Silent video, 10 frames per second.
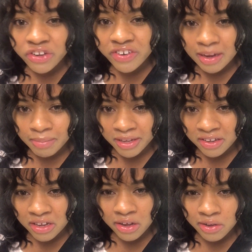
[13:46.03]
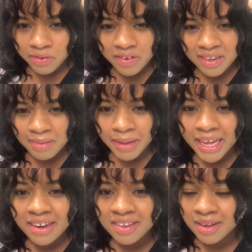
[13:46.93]
You're jumping to conclusions and
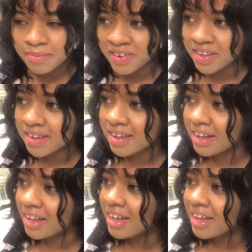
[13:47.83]
making assumptions.